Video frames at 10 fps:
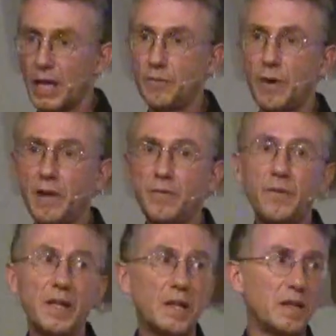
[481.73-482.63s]
If I
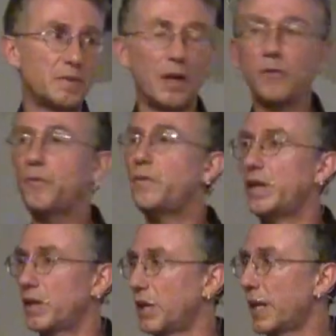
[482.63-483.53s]
feel a
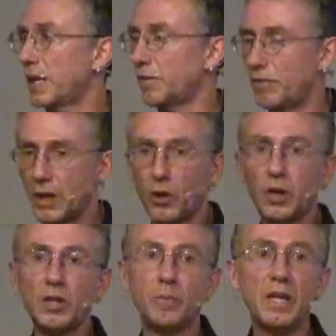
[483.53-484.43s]
fear, like if I
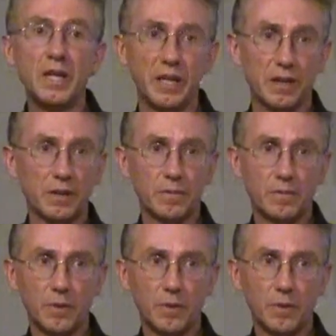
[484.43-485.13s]
go in a meeting